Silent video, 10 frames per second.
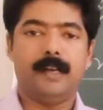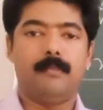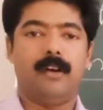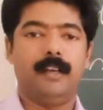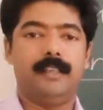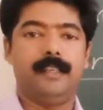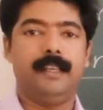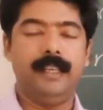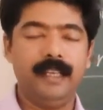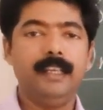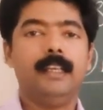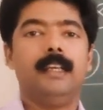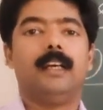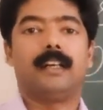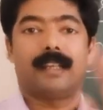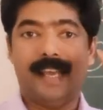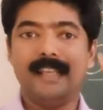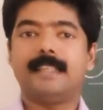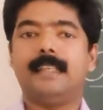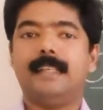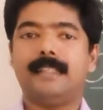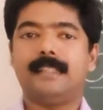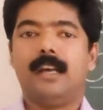commodity rises